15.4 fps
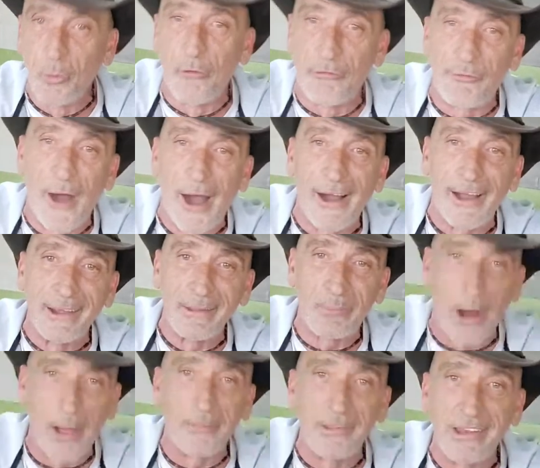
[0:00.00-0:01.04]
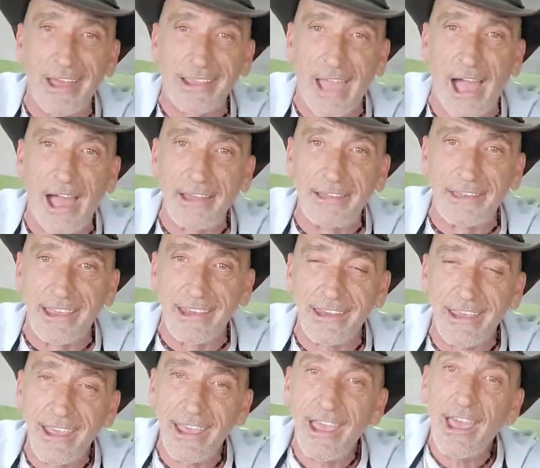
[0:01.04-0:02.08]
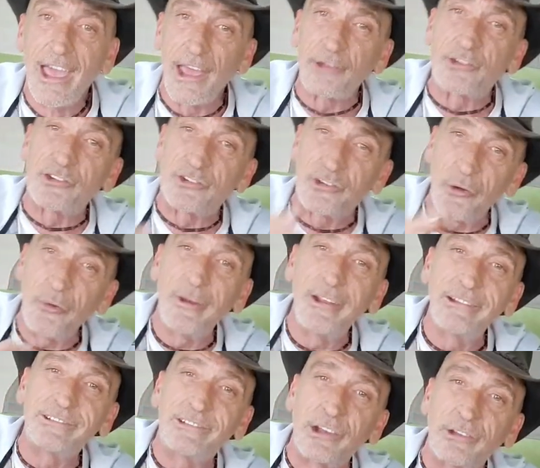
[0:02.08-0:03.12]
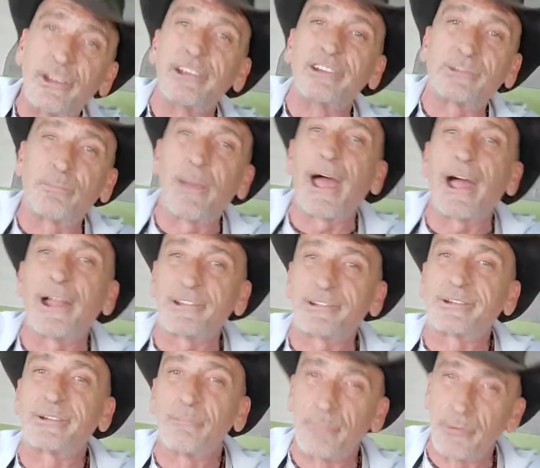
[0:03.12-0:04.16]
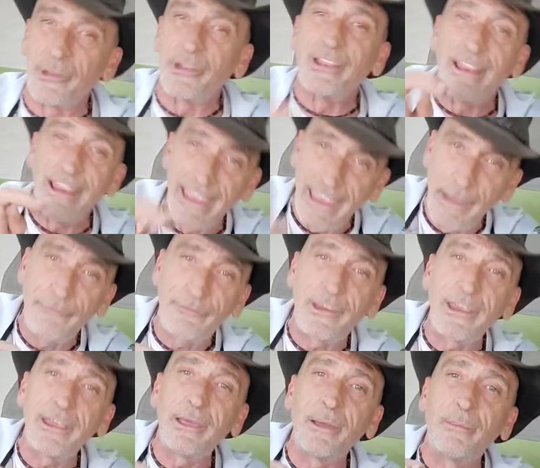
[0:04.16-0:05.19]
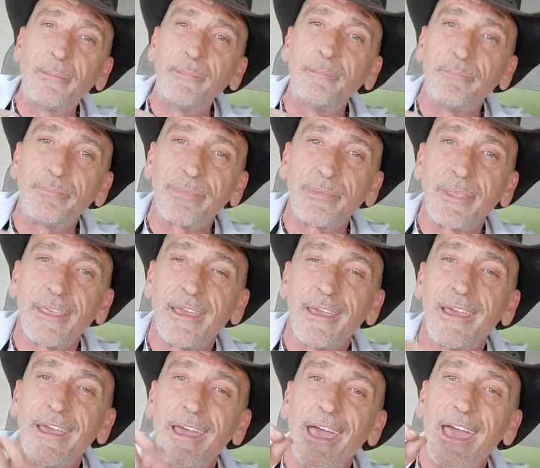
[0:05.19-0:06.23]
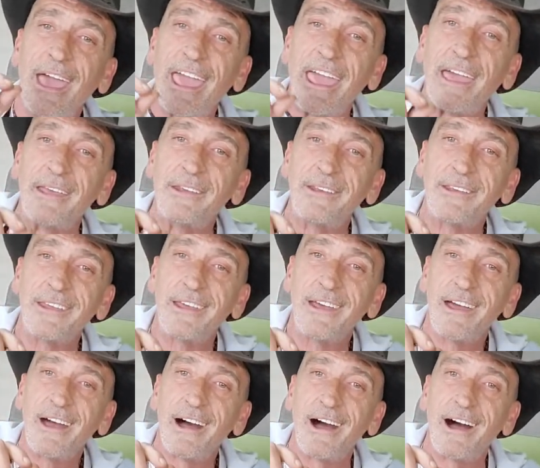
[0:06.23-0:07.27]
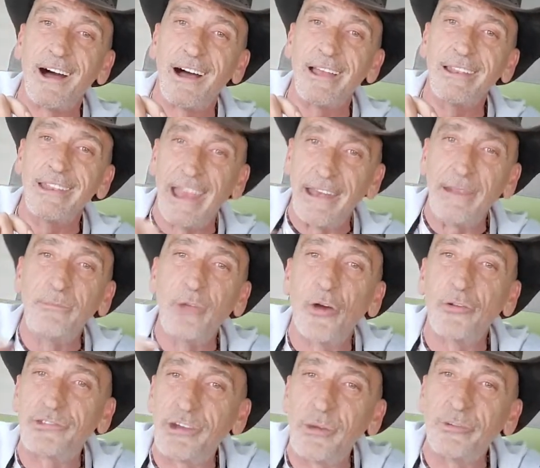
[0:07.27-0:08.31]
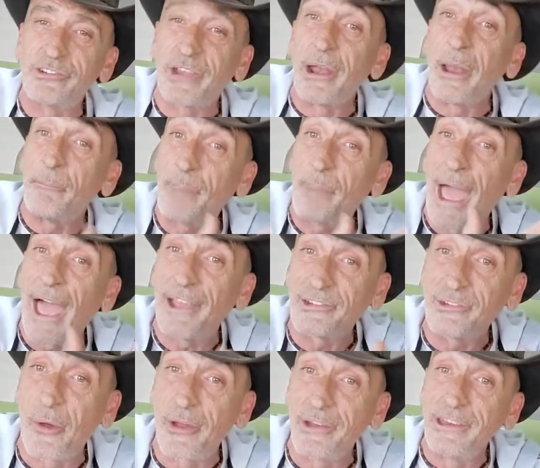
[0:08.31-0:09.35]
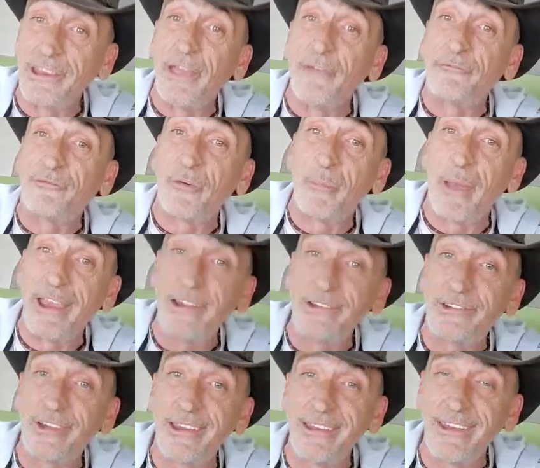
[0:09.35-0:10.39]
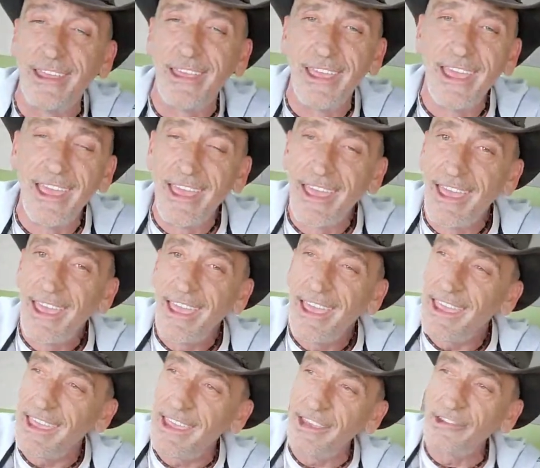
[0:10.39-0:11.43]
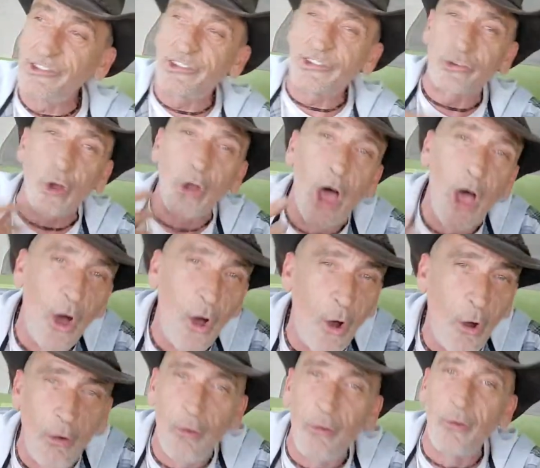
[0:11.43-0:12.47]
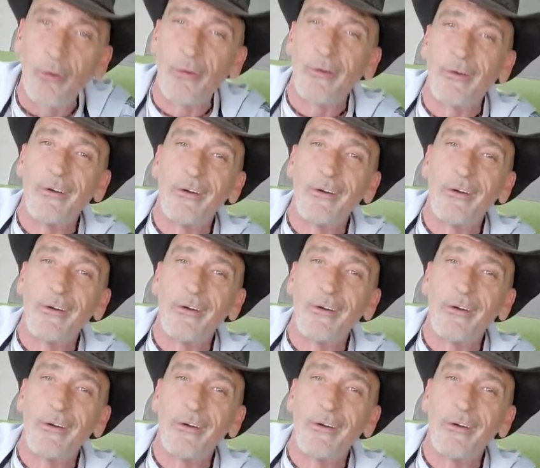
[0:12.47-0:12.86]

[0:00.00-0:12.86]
you will find, probably like I did, as soon as the dispatch believed him and let him know she was going to pass on the information, his slow,